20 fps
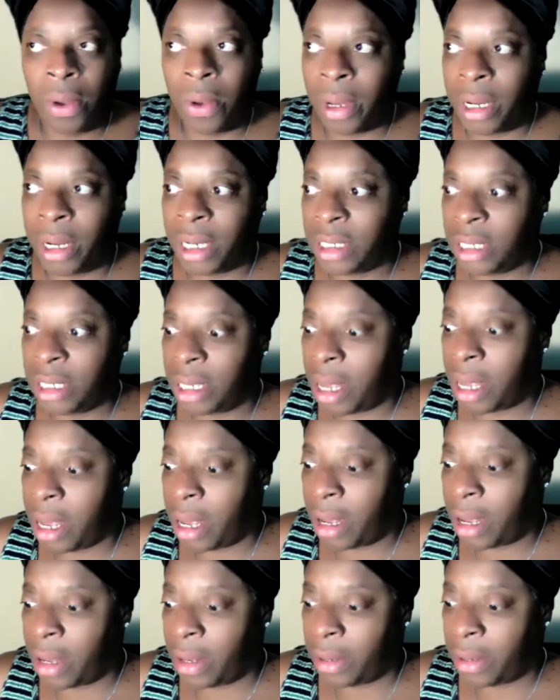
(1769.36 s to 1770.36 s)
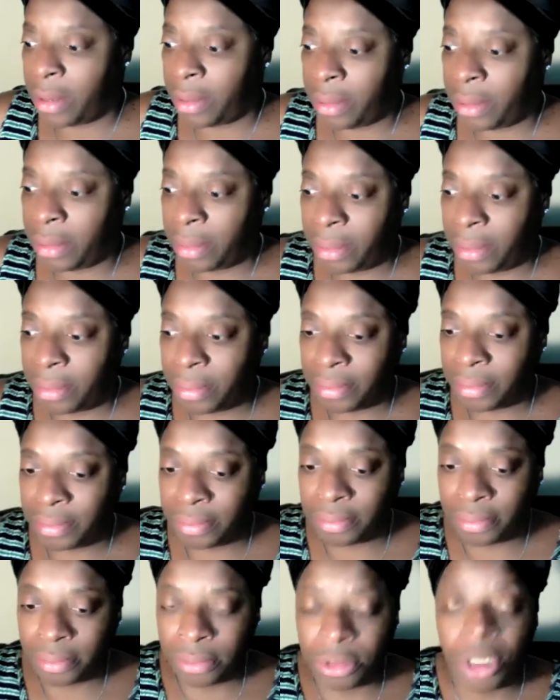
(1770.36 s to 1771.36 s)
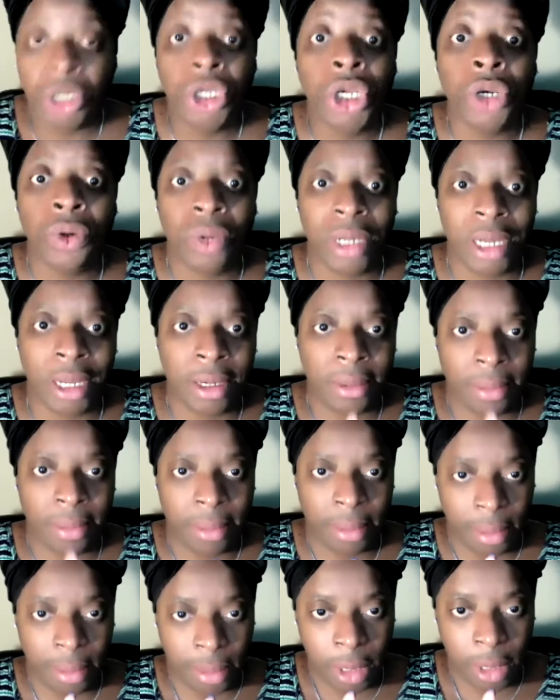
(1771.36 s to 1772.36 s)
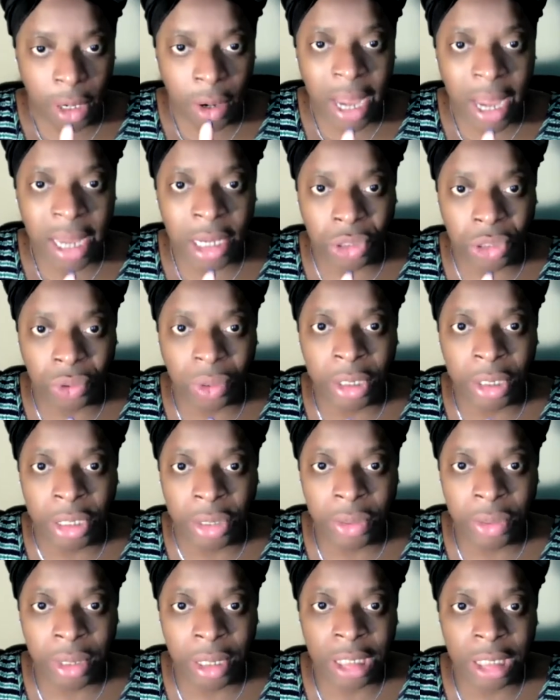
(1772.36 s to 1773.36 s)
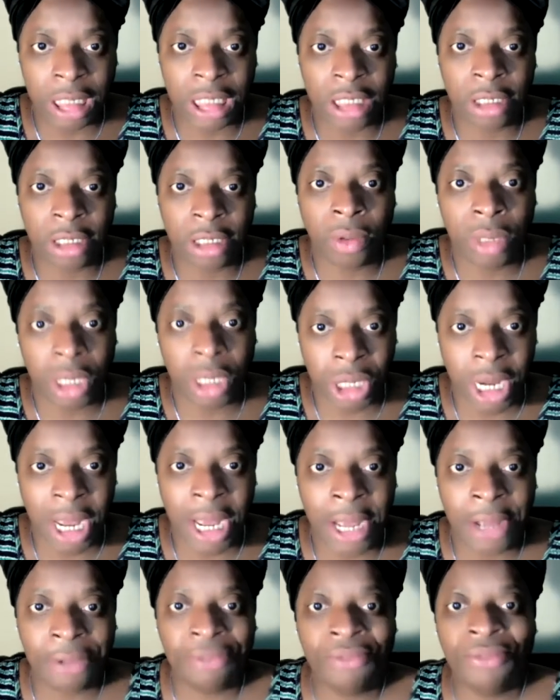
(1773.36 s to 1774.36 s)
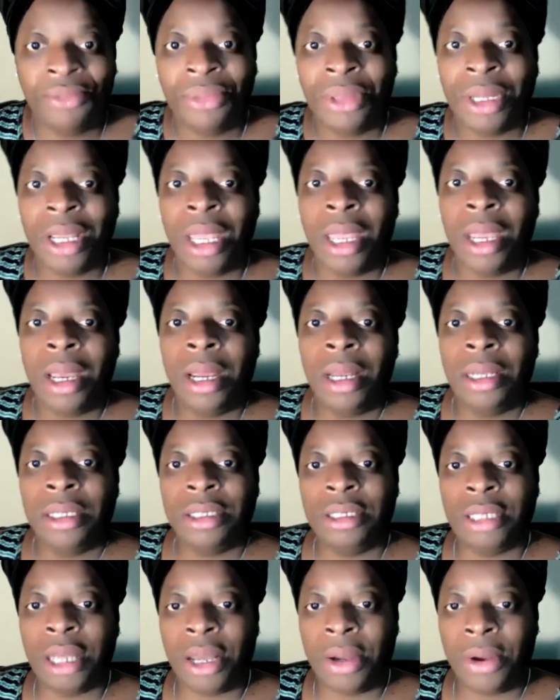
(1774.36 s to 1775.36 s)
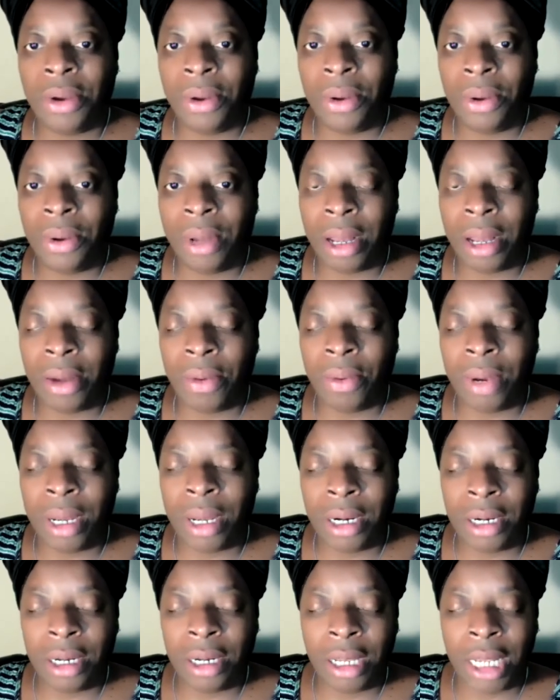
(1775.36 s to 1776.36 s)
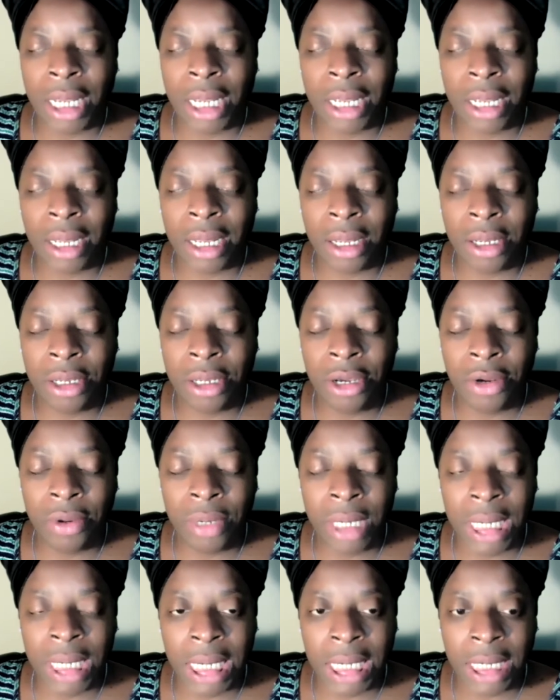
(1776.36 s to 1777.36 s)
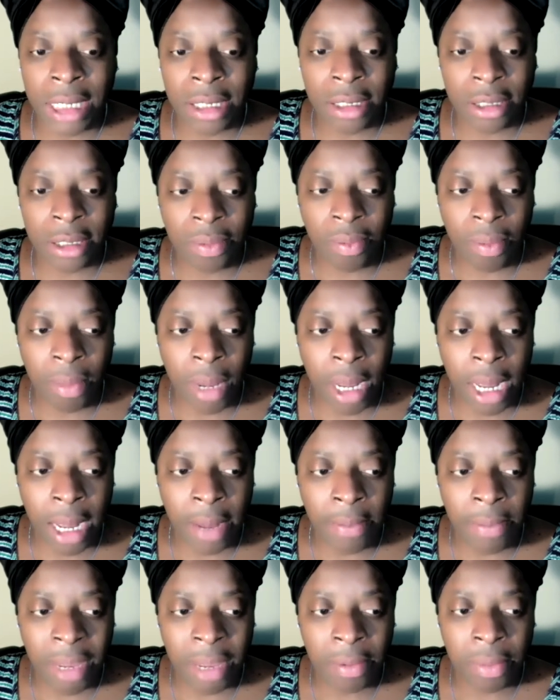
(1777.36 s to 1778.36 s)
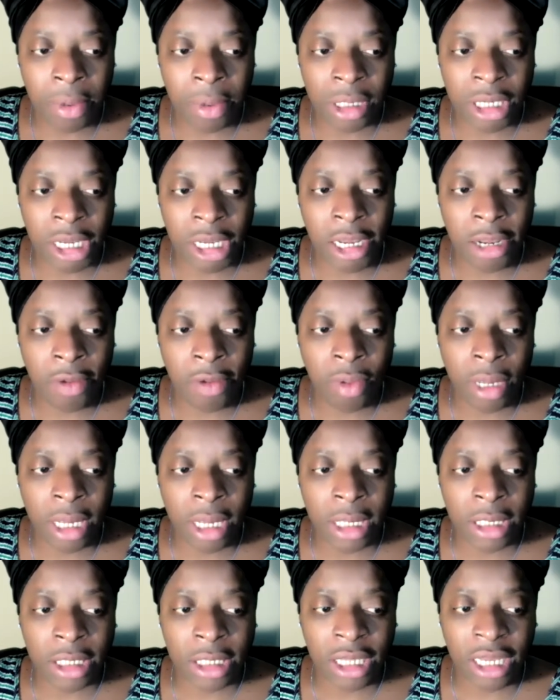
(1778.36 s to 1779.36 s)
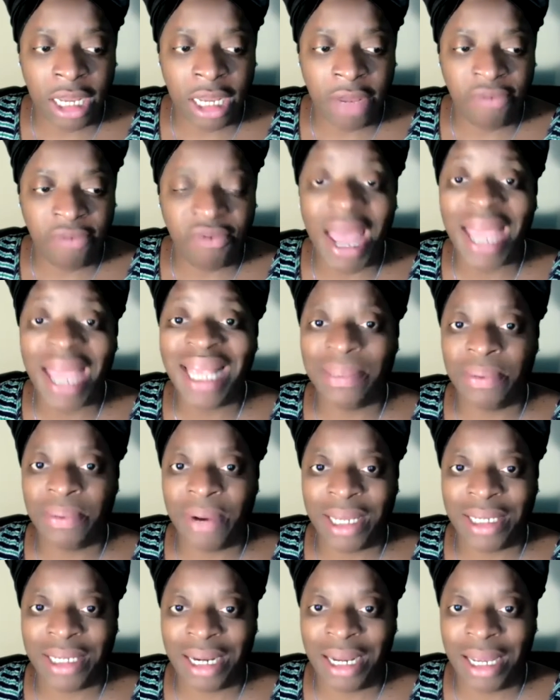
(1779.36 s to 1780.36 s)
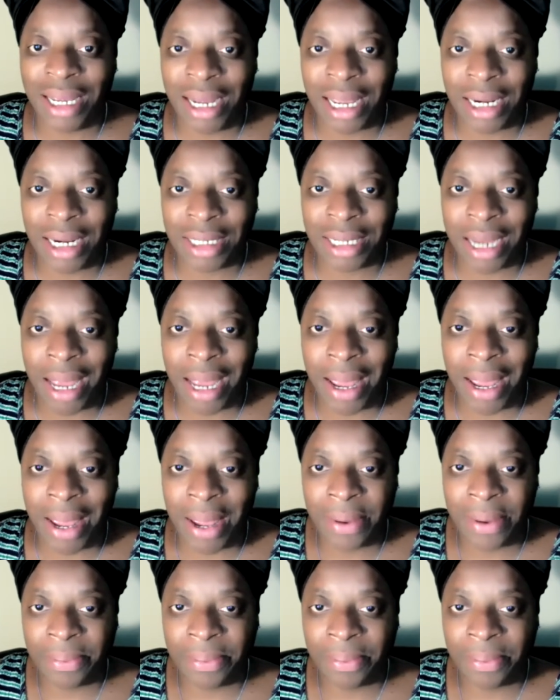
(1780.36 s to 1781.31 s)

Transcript: it's a call The union. You know how you join unions on your job. So um, one of the union uh, members, he was the vice president at the time.